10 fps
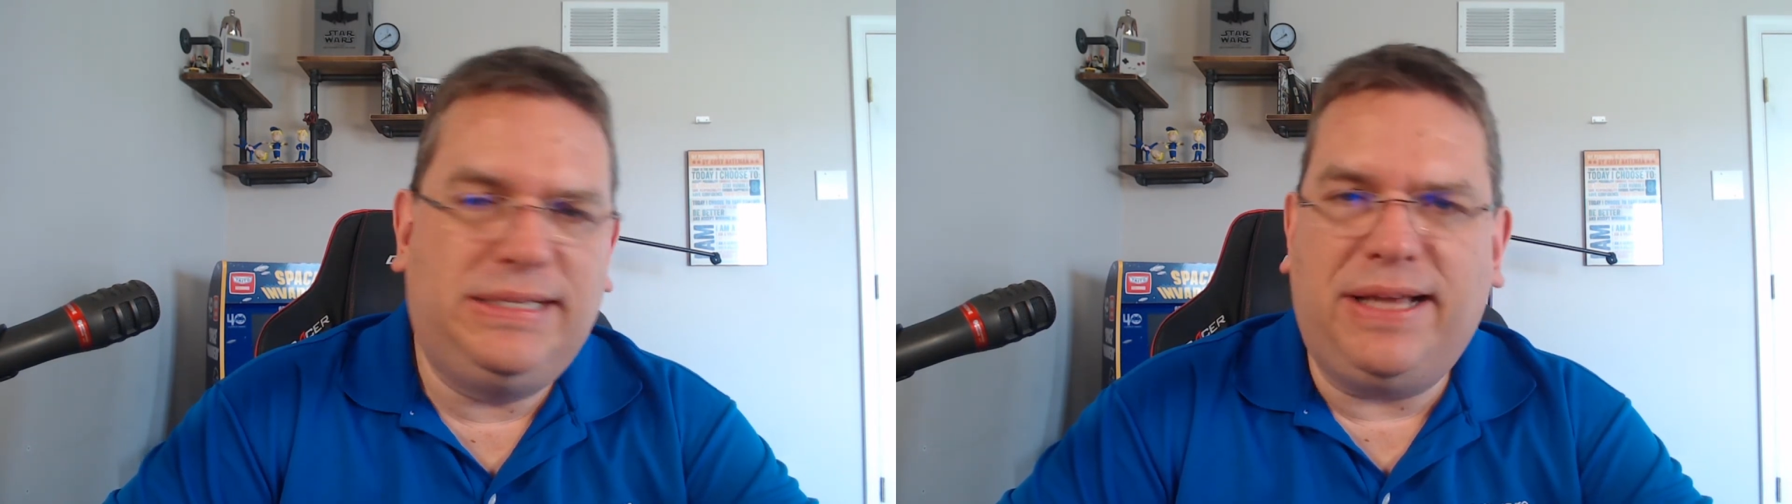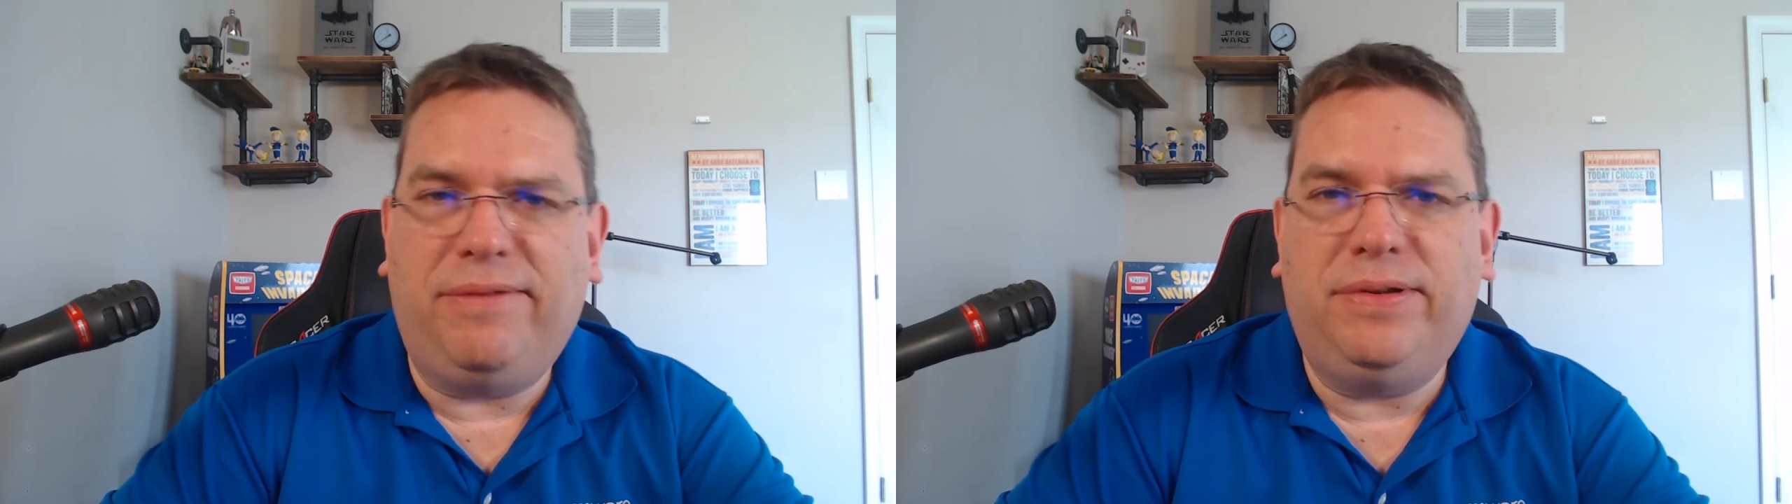
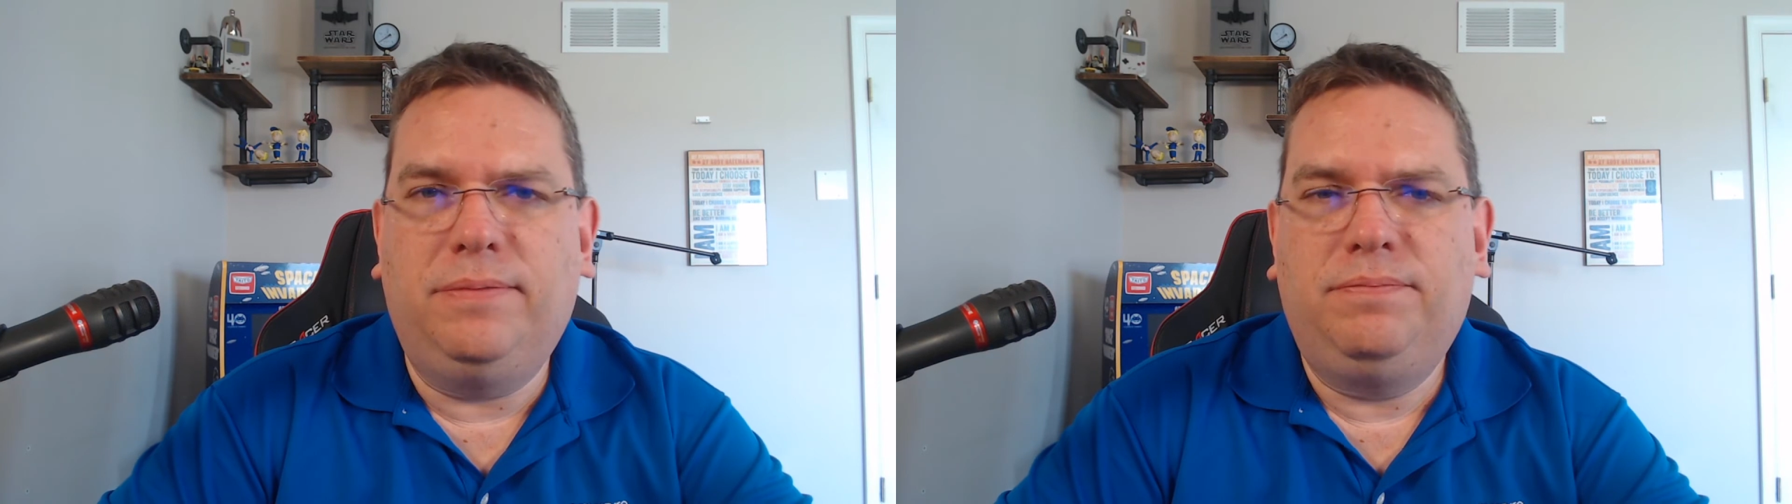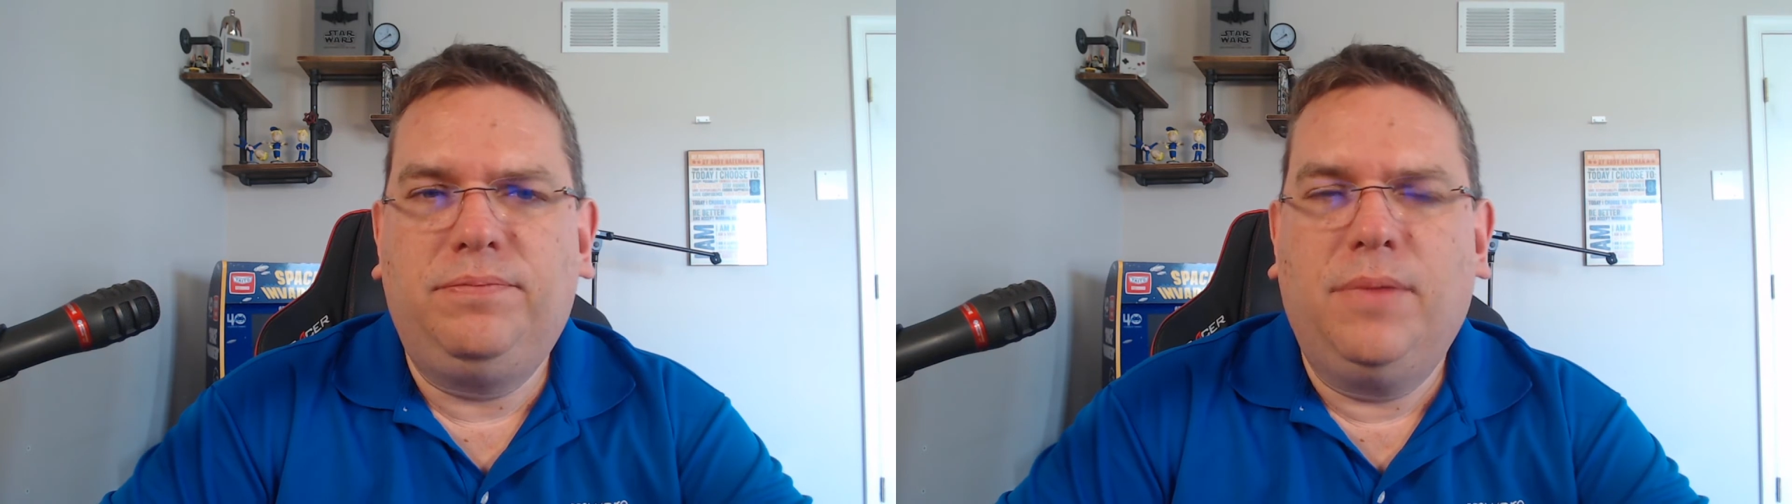7
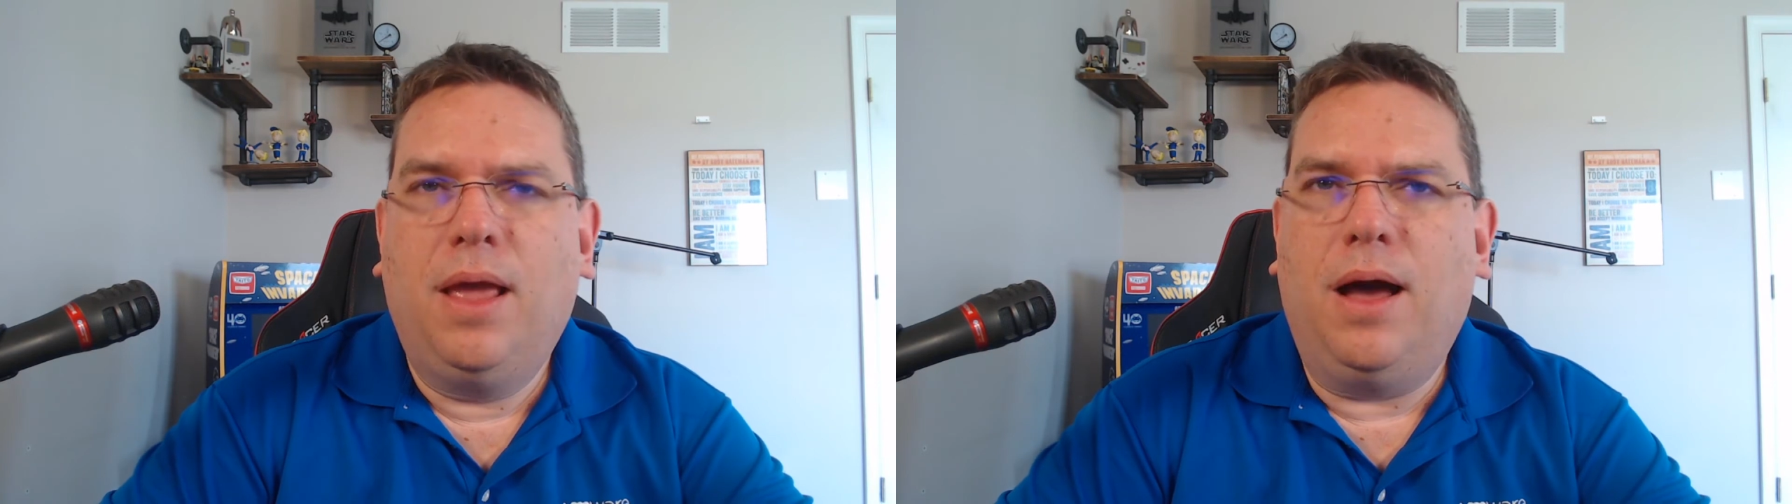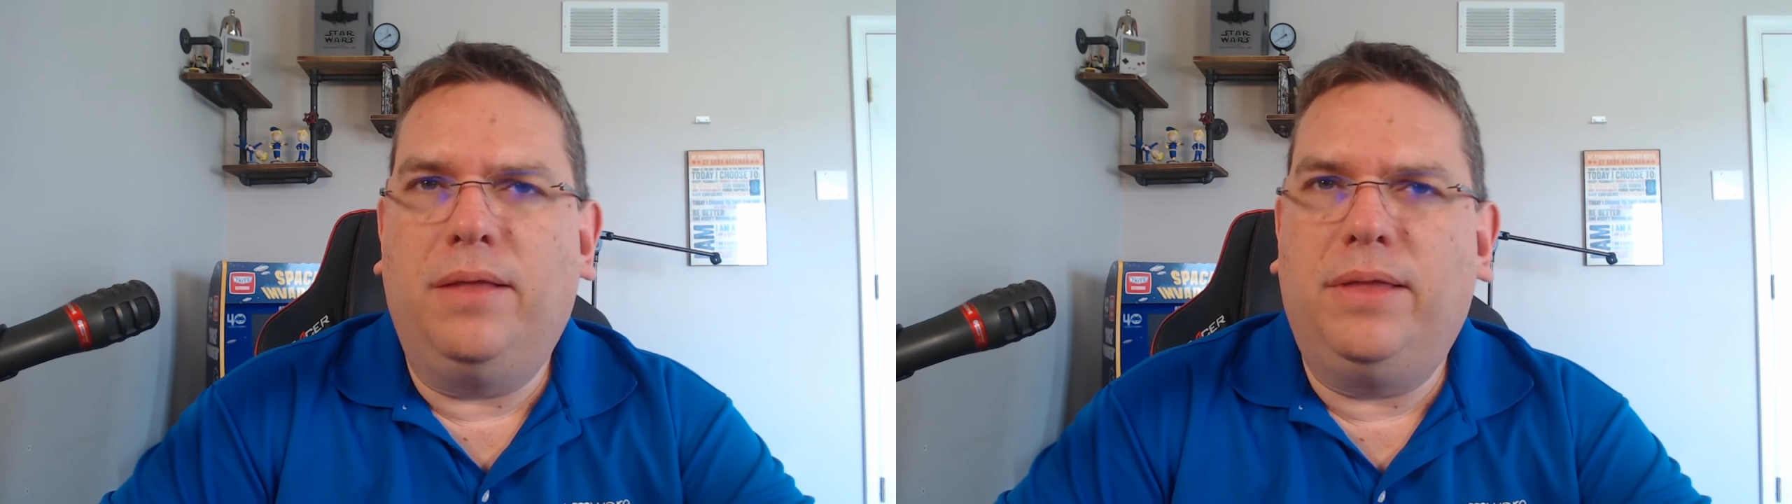
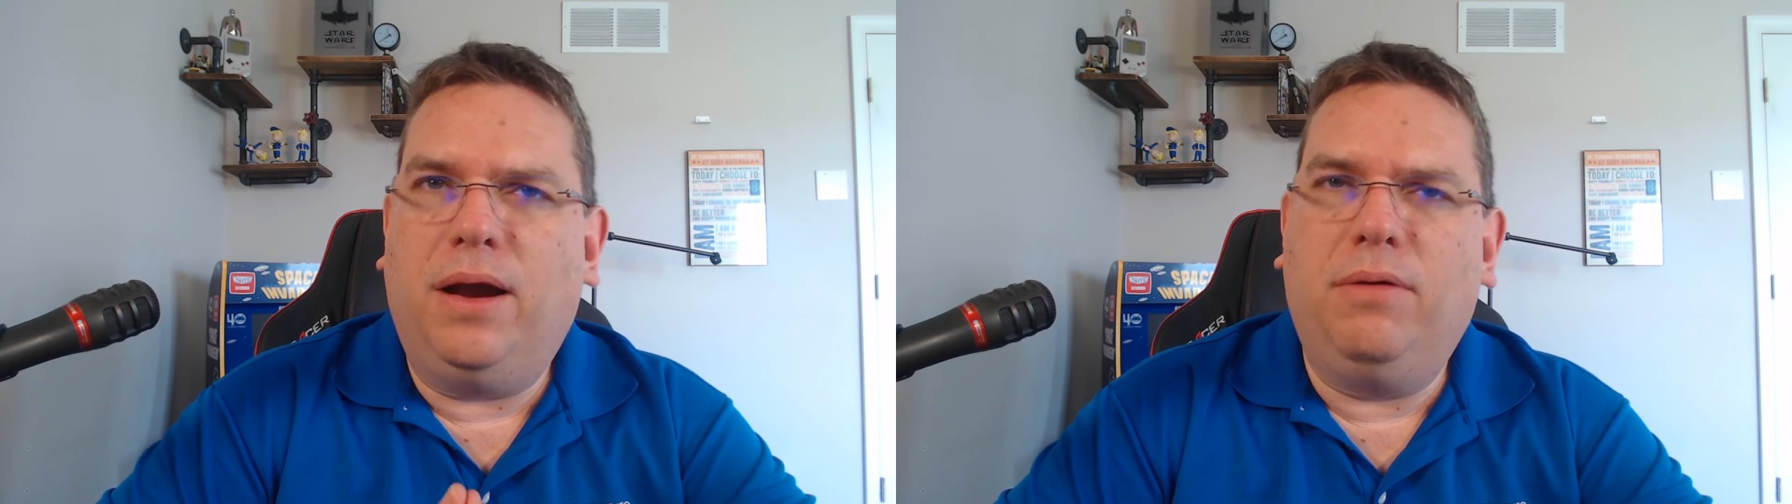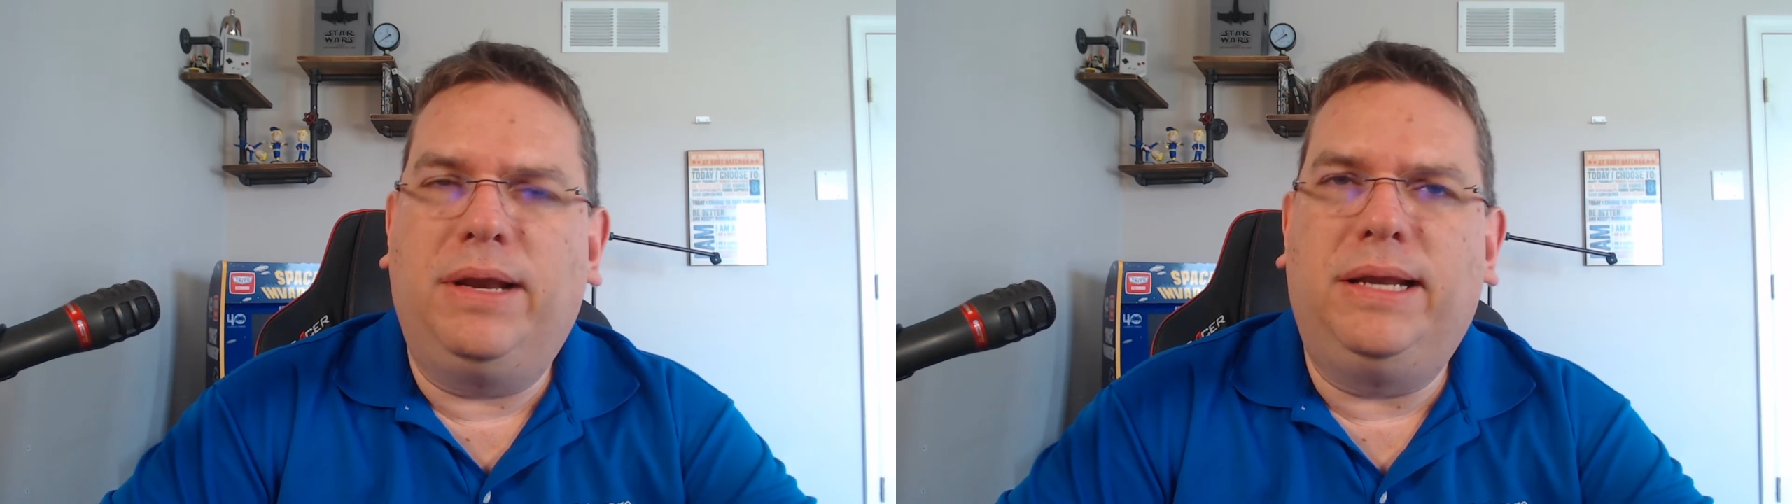uh, that I already